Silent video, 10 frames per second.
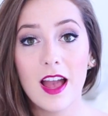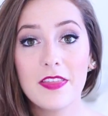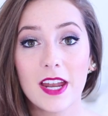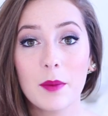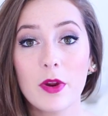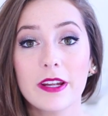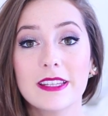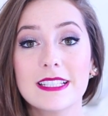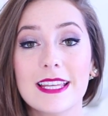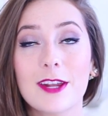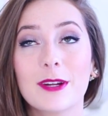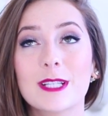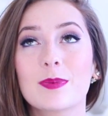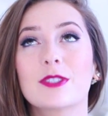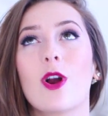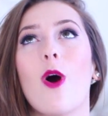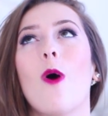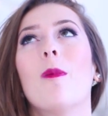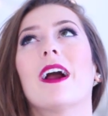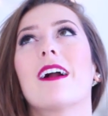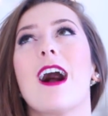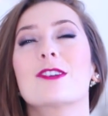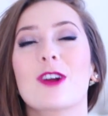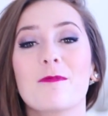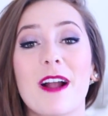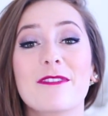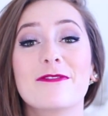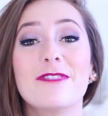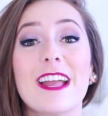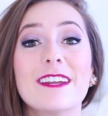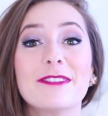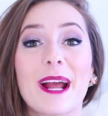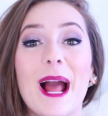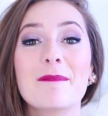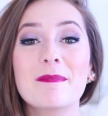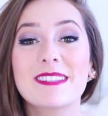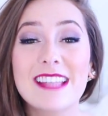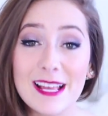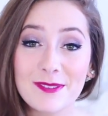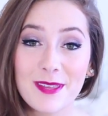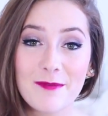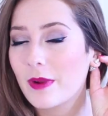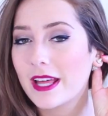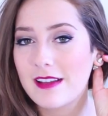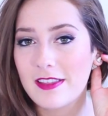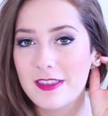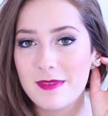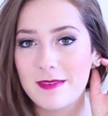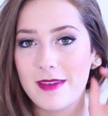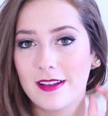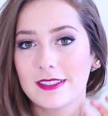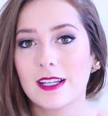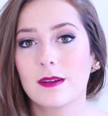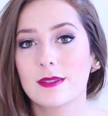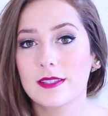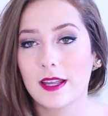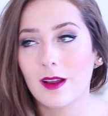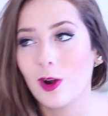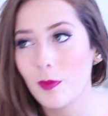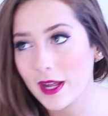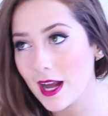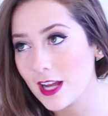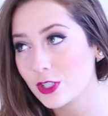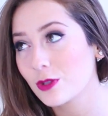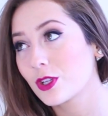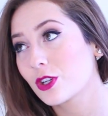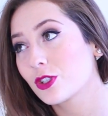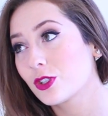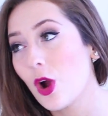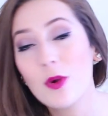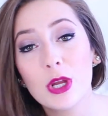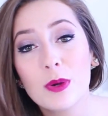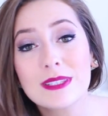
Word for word: And then I'm wearing these earrings, which, oh my gosh, are my favorite. I'm obsessed with them. When I got them in the mail, Sarah was like, oh my gosh, those are so cute.